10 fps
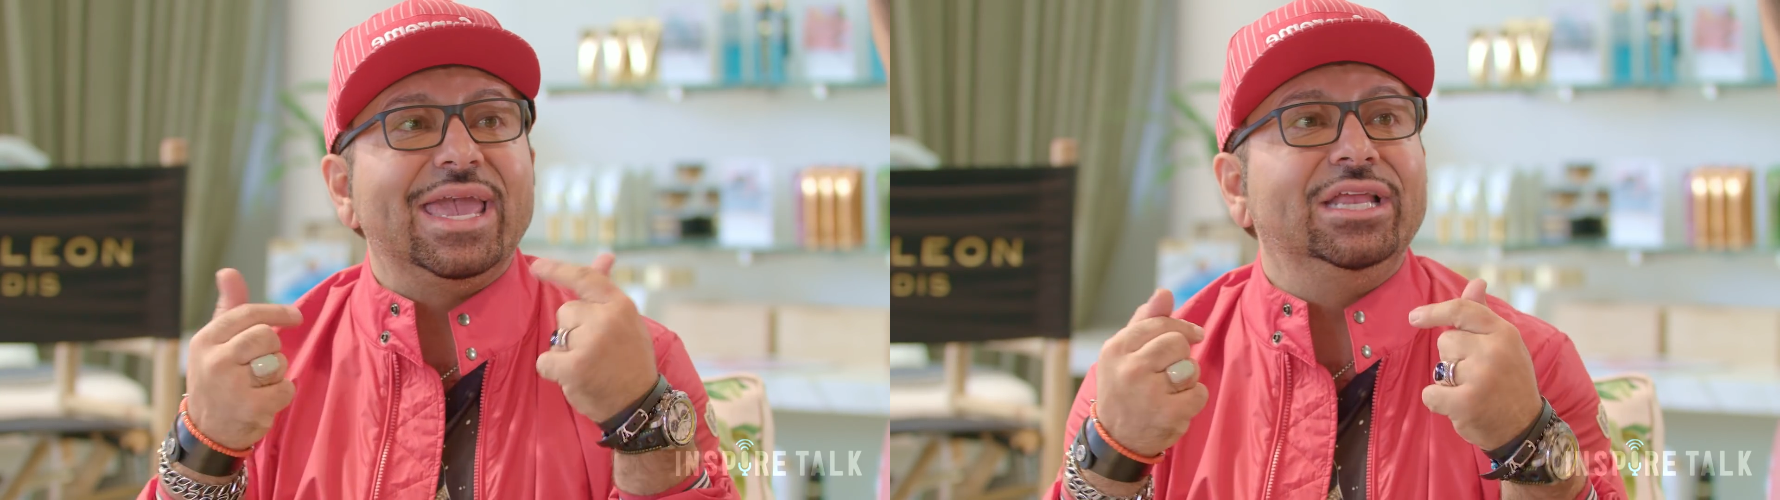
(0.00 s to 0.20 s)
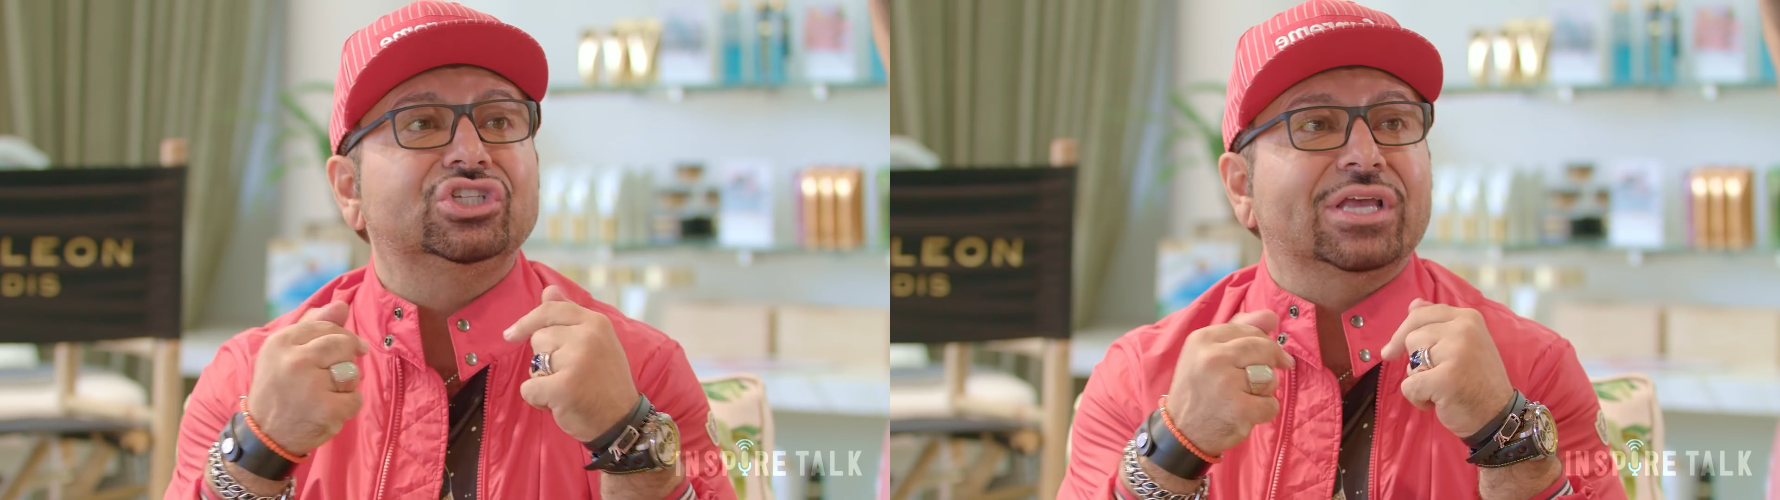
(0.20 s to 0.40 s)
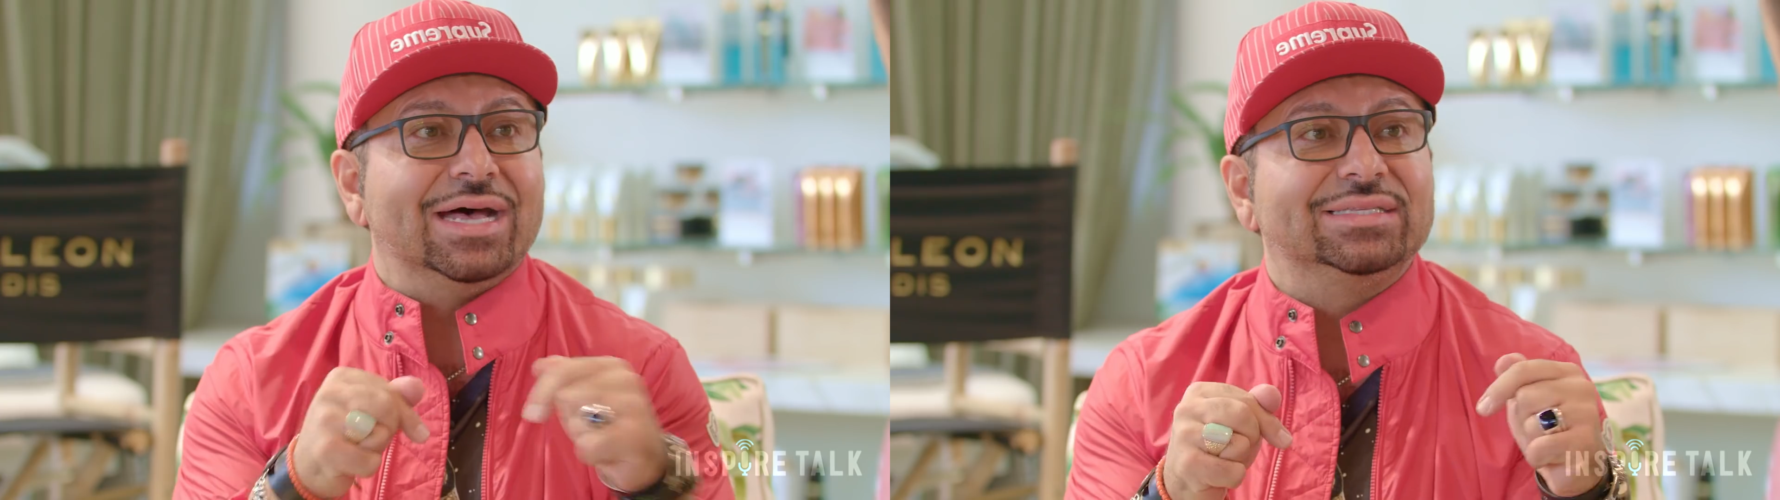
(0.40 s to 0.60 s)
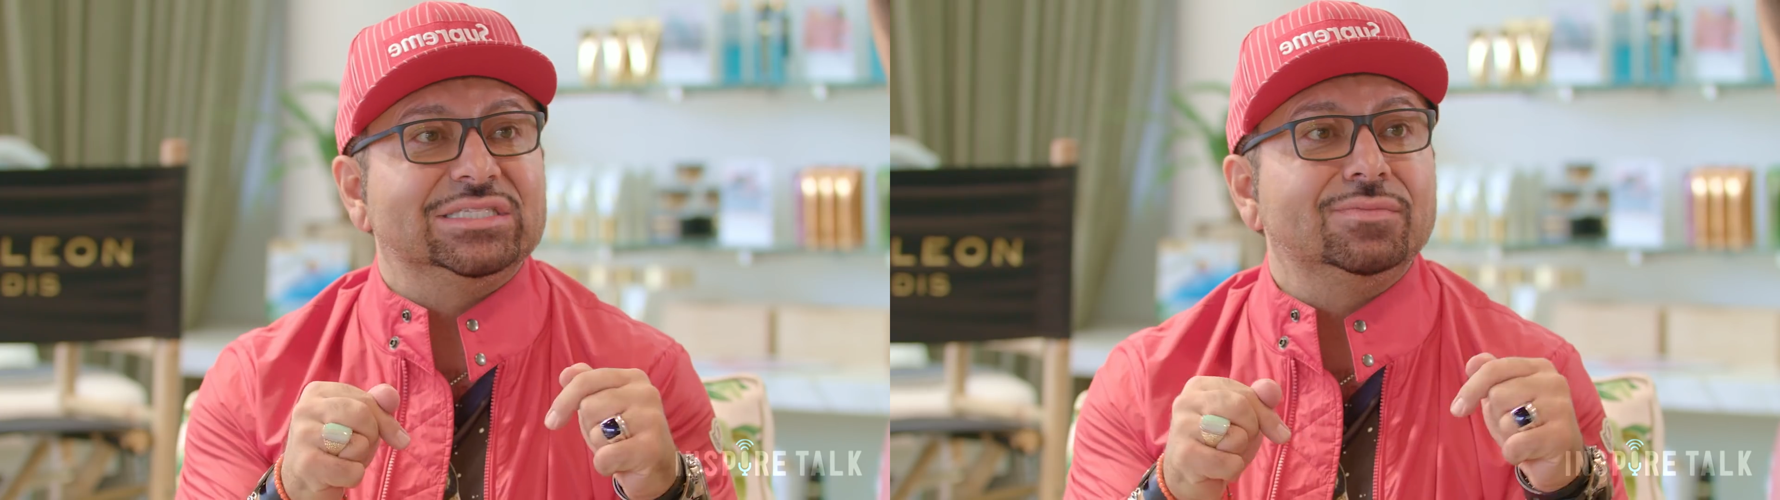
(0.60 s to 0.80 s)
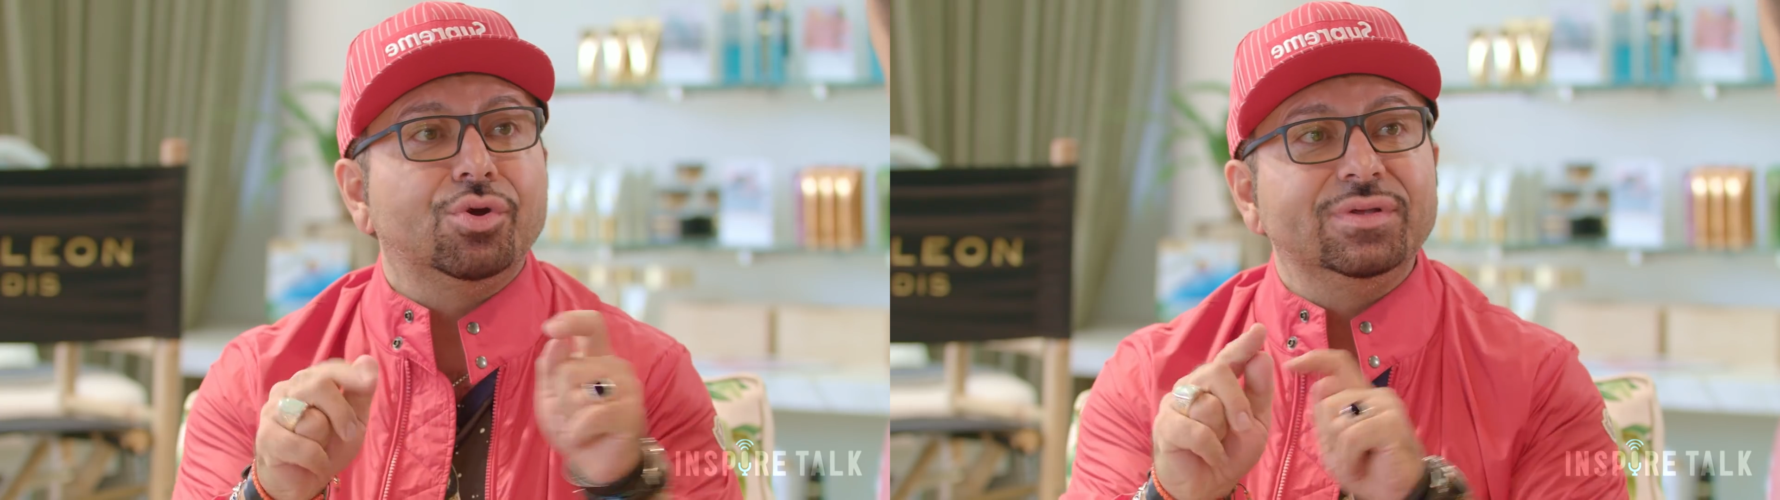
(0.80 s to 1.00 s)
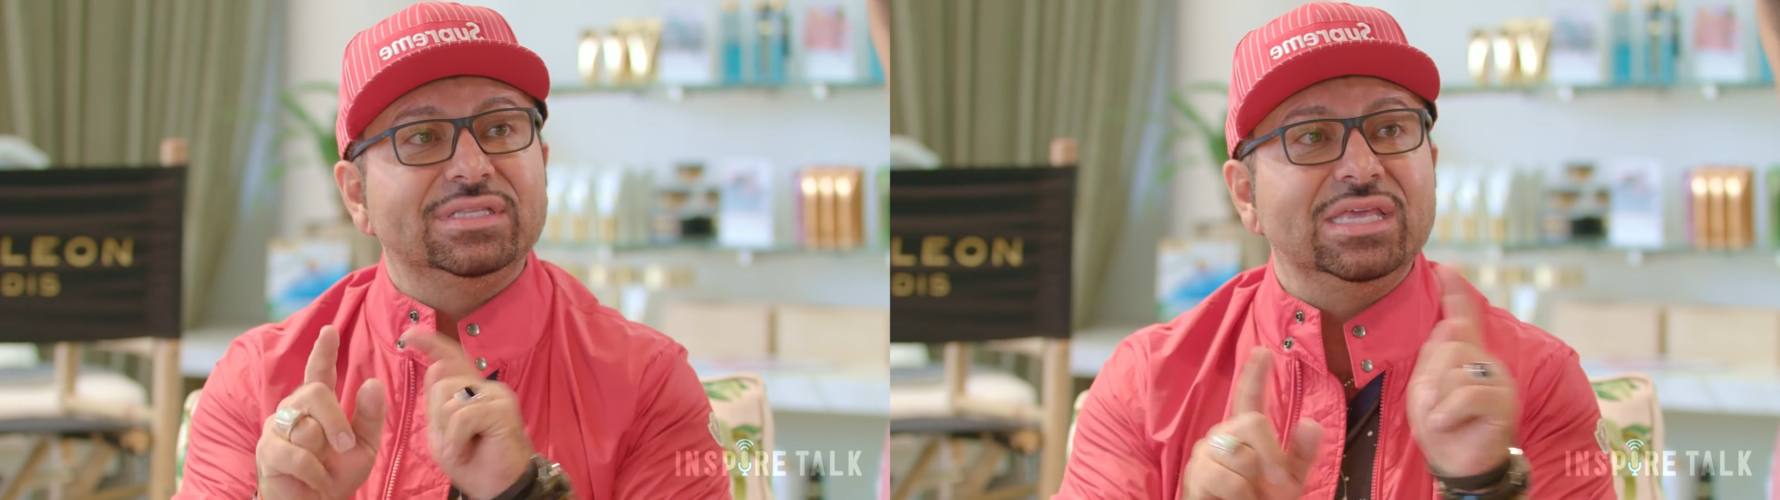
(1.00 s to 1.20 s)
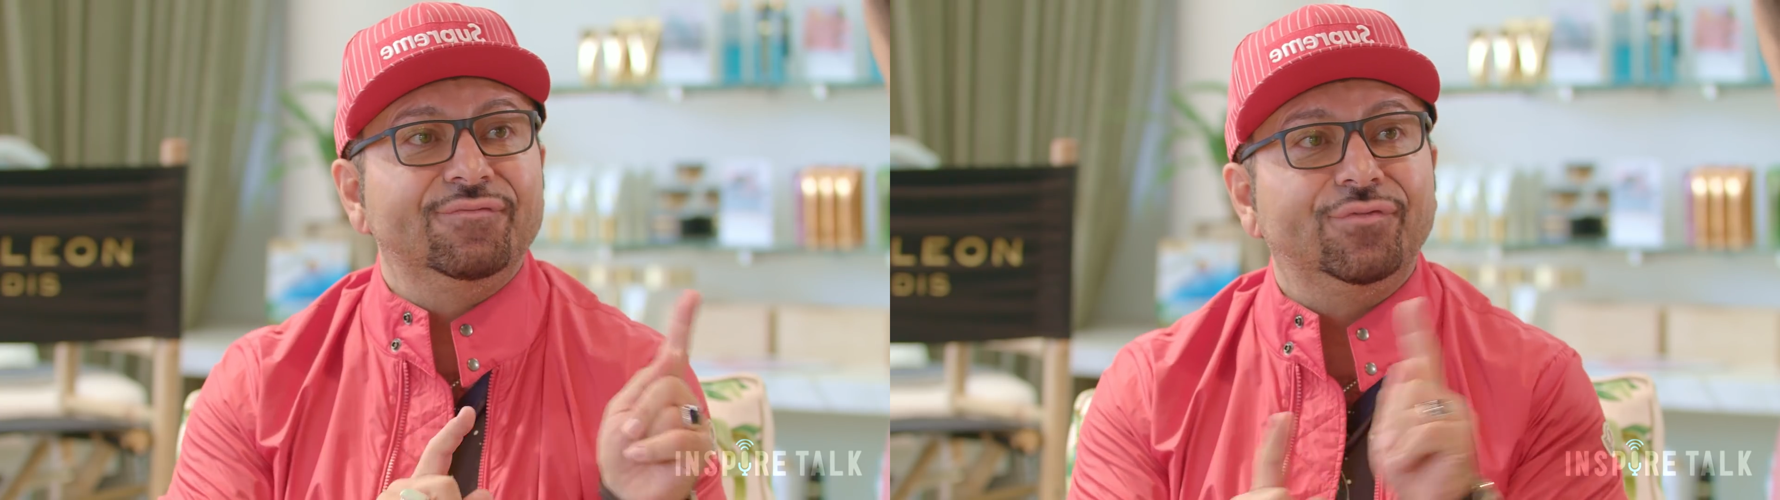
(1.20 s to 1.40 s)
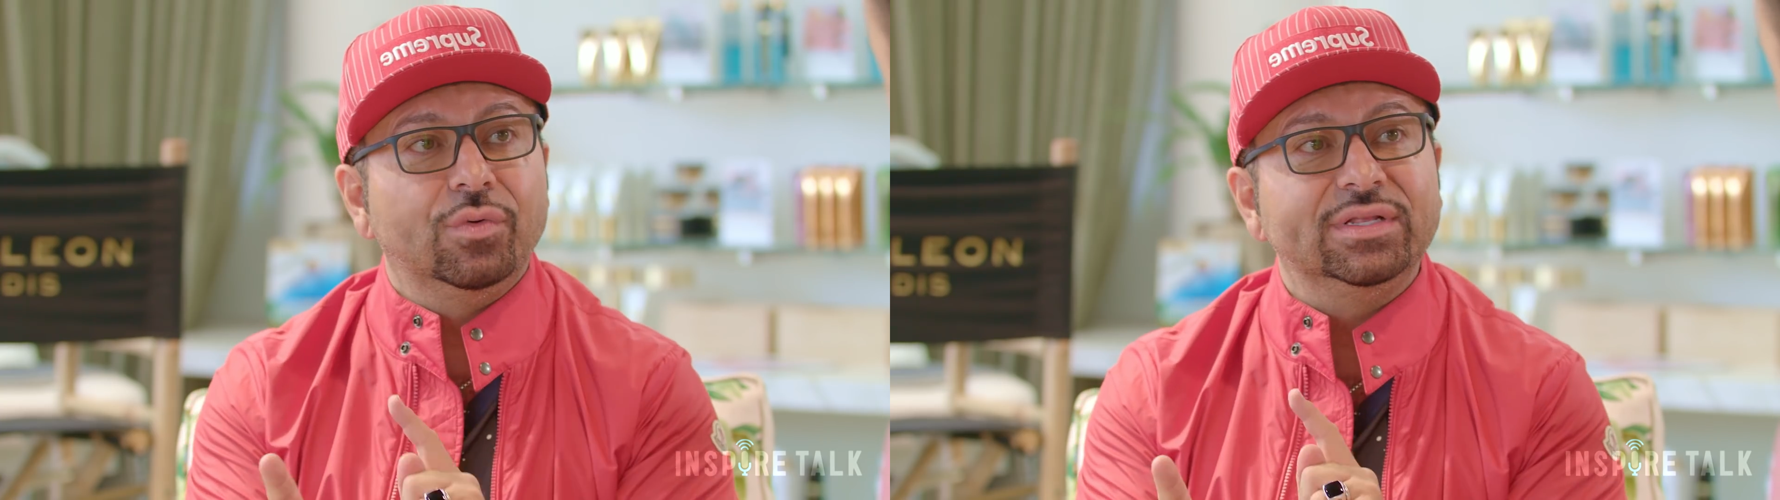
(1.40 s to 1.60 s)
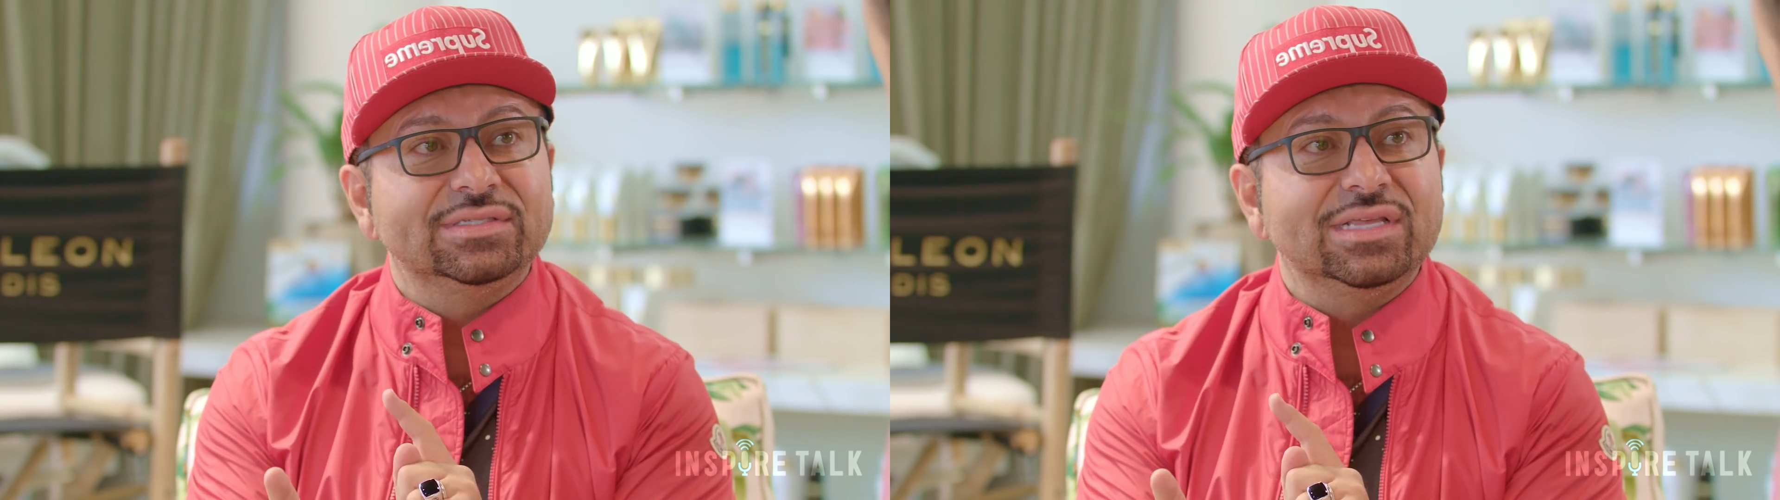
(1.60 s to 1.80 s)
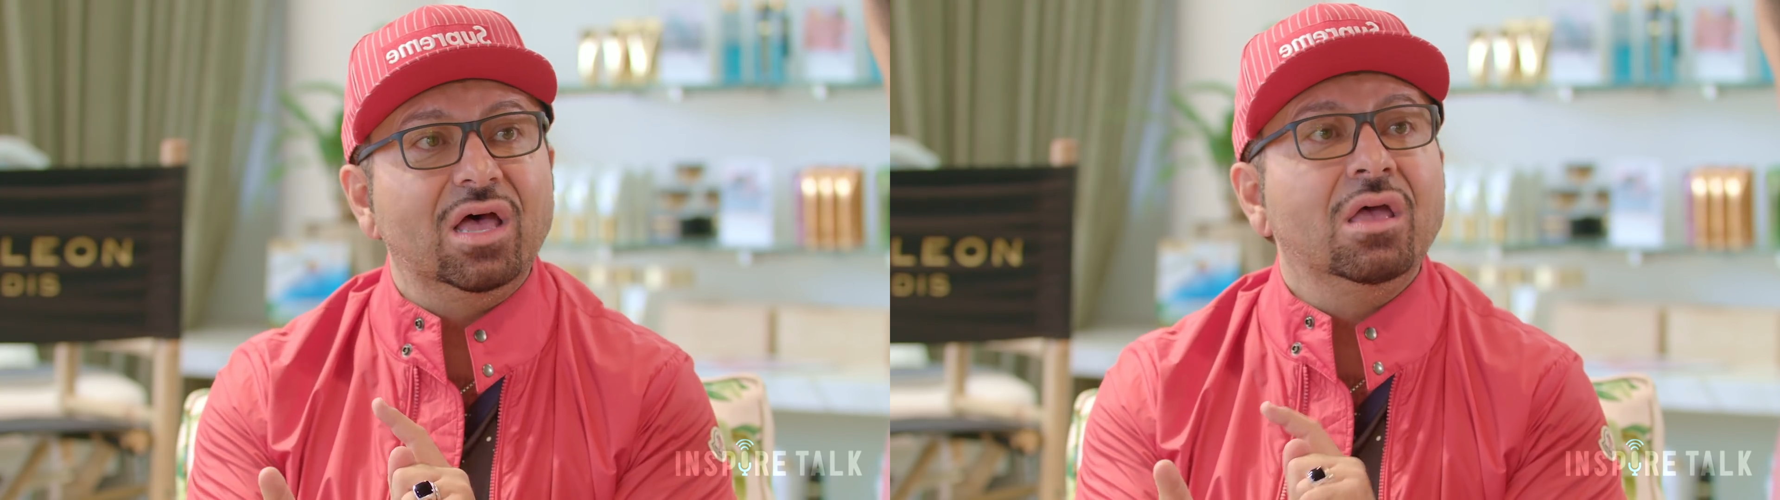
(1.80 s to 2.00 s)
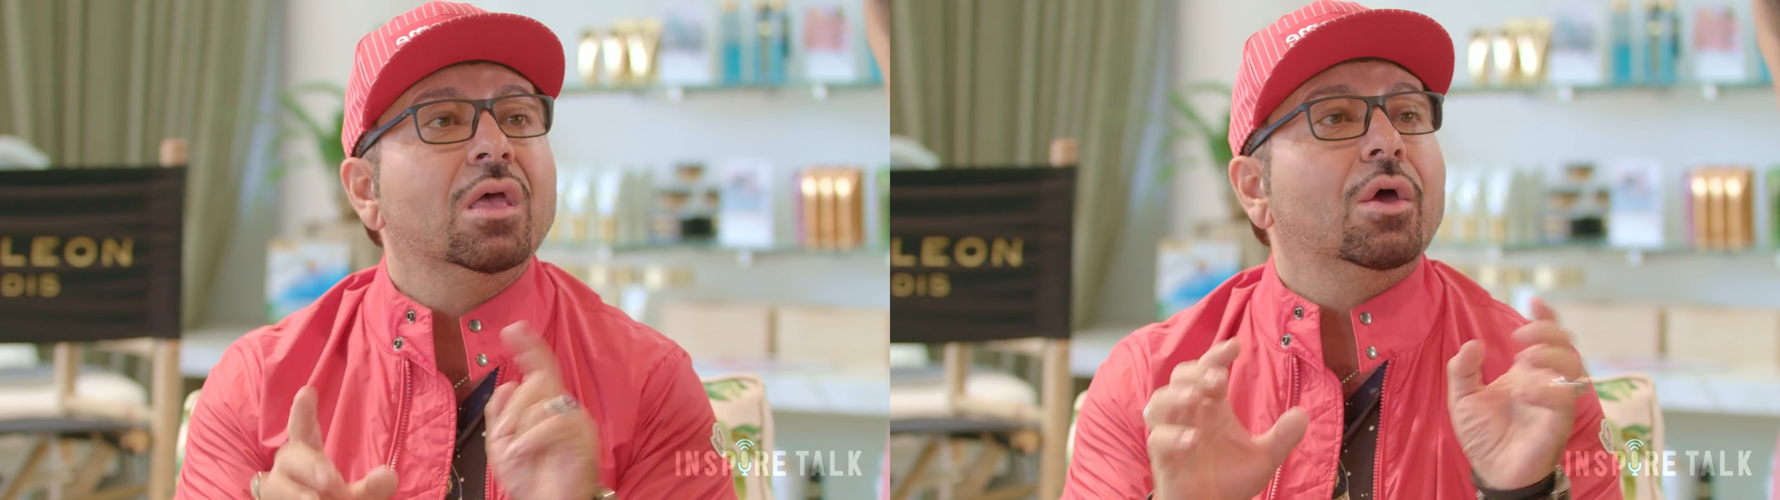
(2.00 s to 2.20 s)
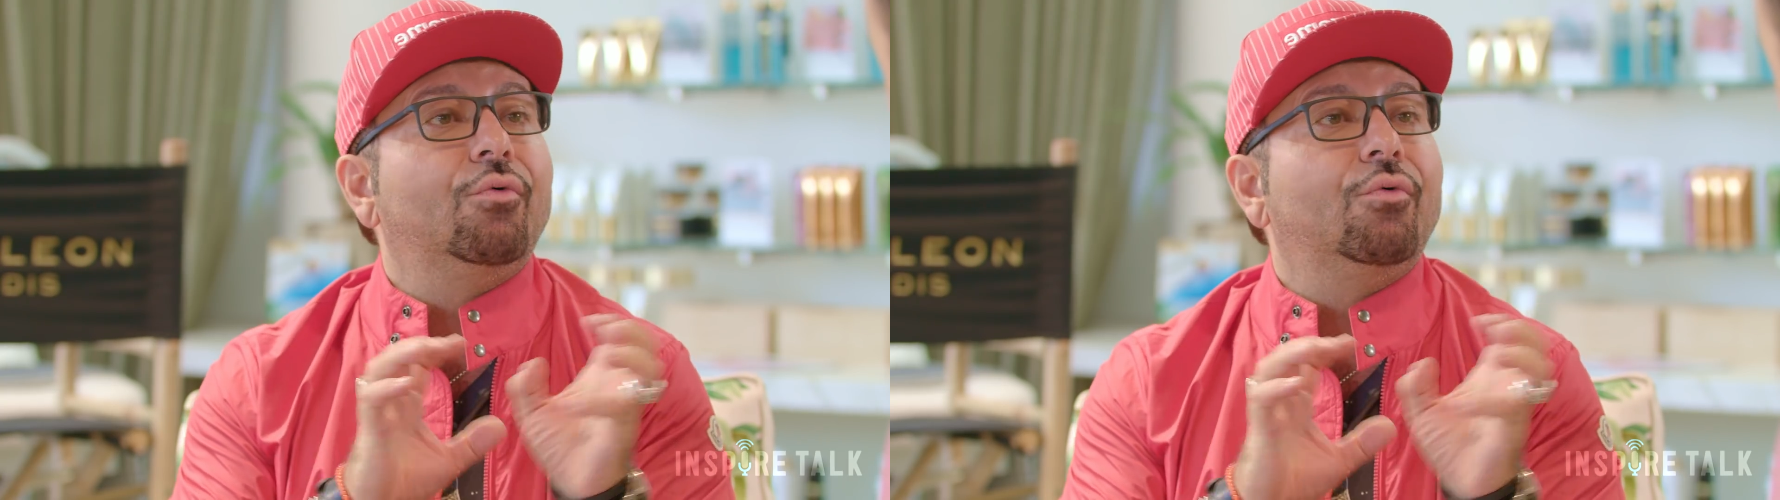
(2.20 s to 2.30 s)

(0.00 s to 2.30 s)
Each customer is the influencer